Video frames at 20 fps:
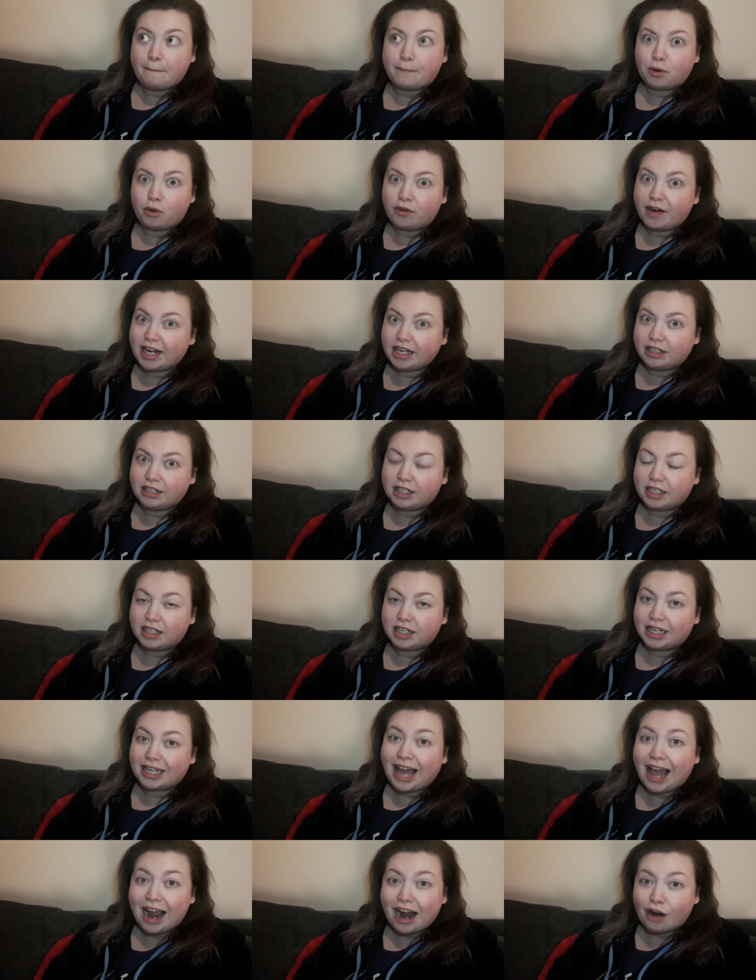Brendan
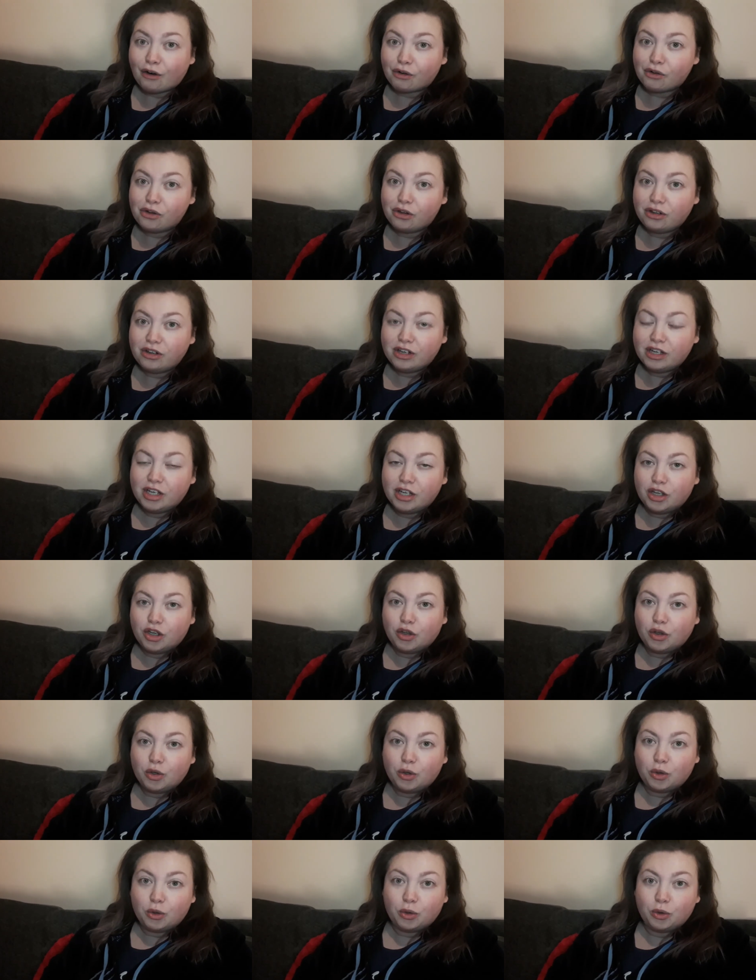Carroll,
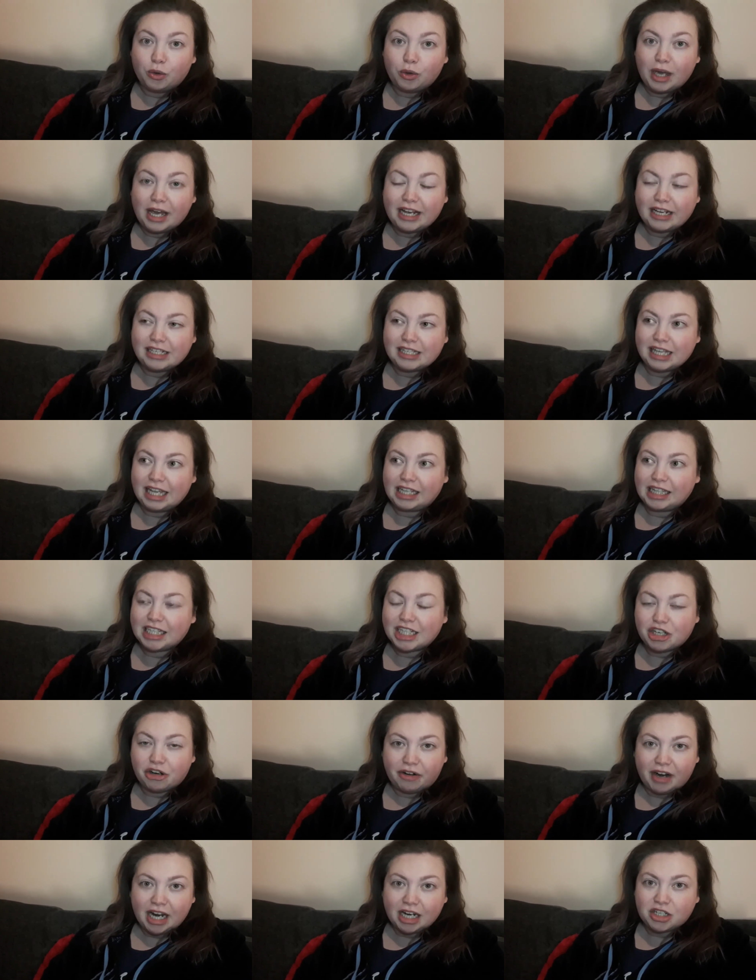who is like the
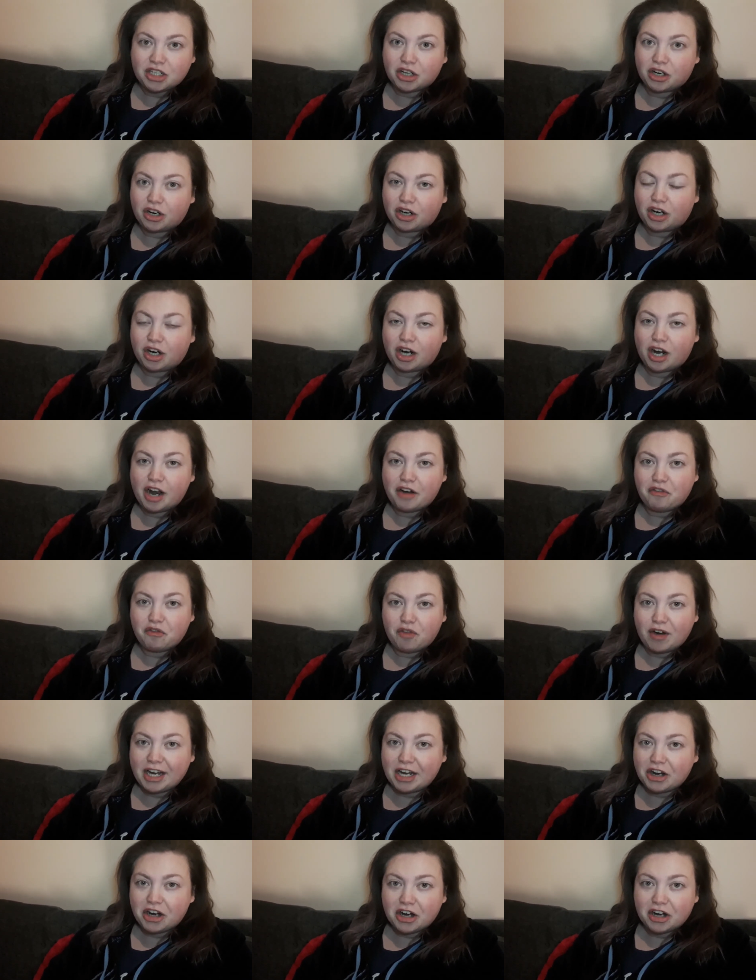director and
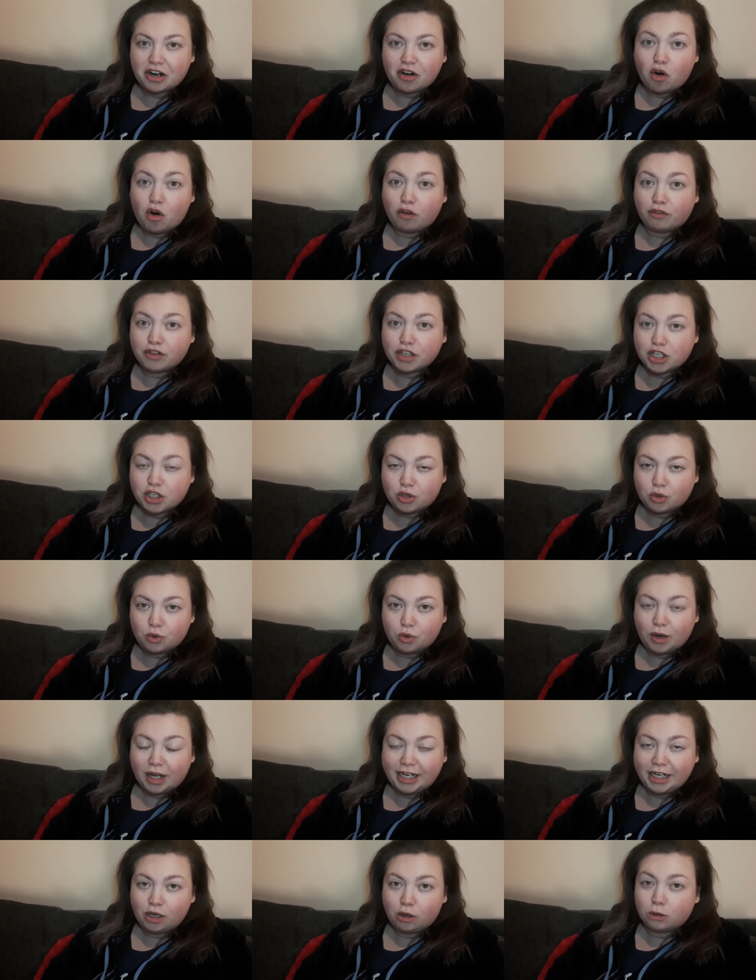writer of the show.
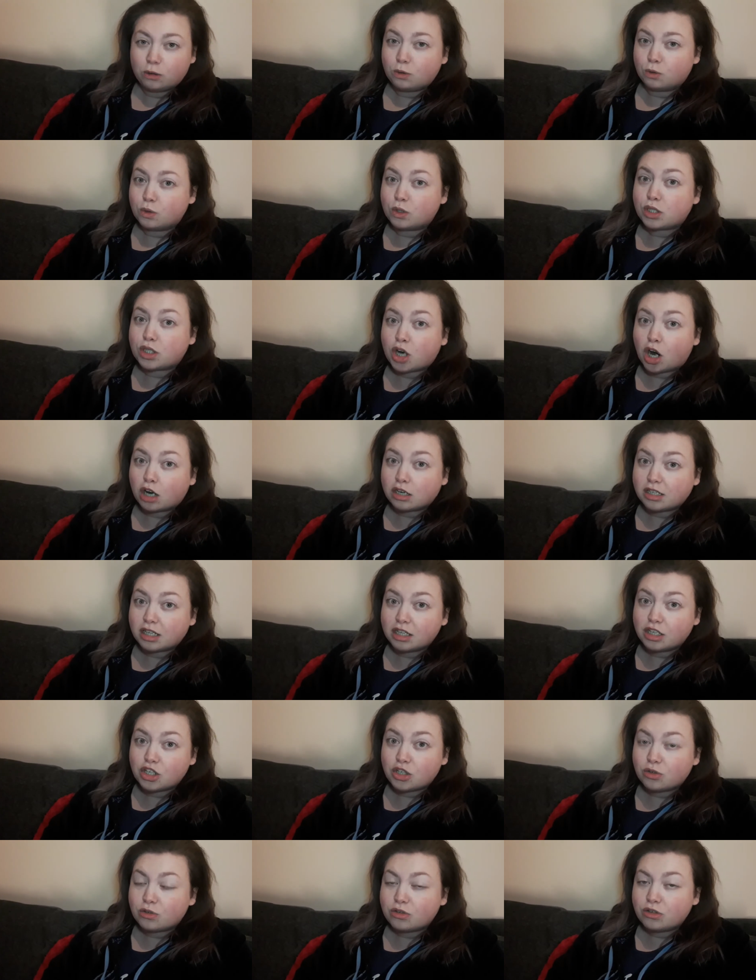And he also stars in the
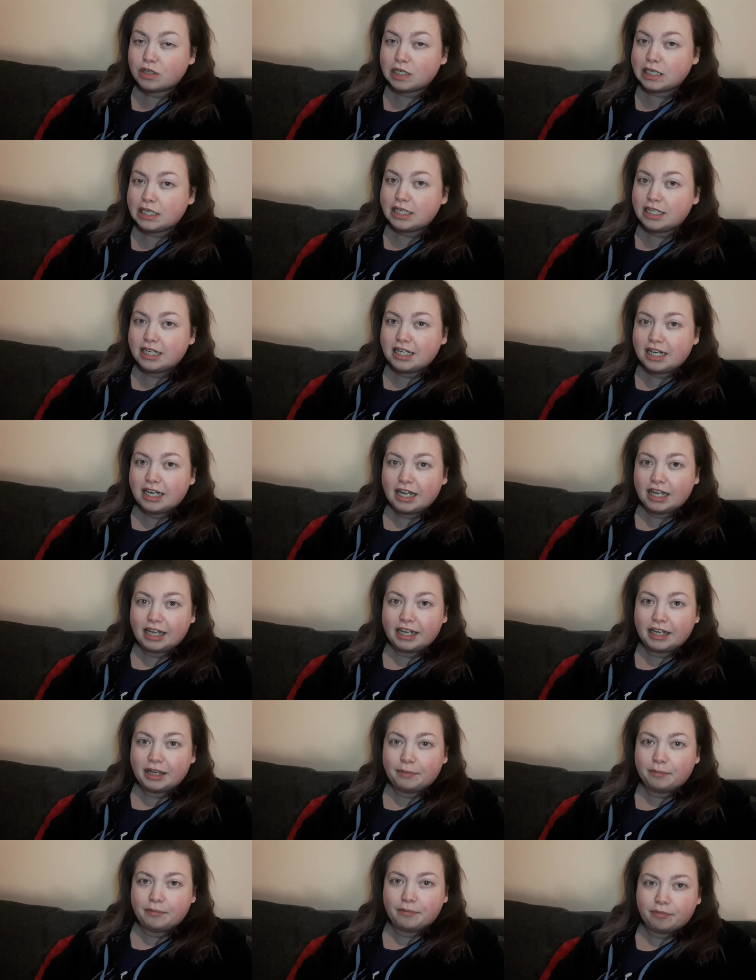show.
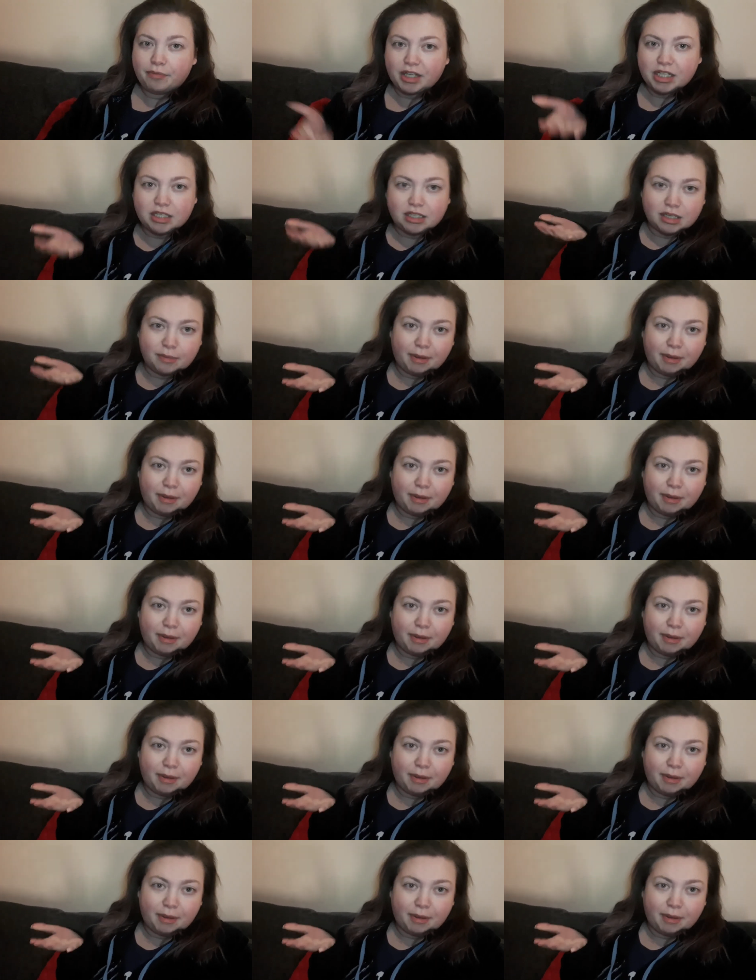Um, this is a